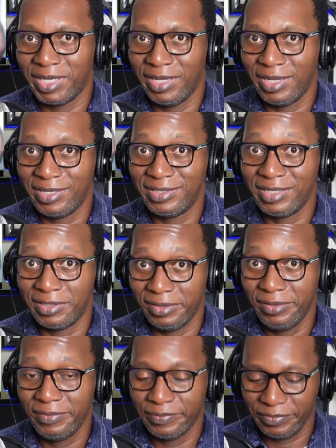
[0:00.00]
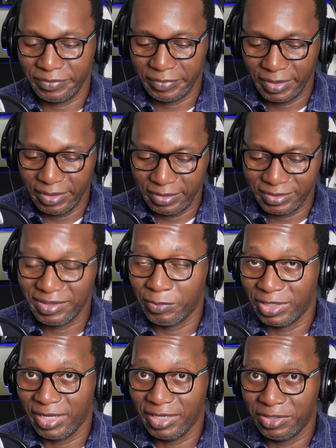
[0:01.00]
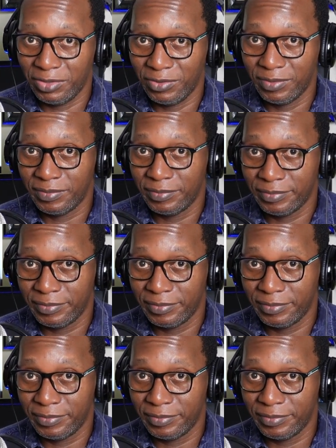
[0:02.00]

by Adele, Someone Like You.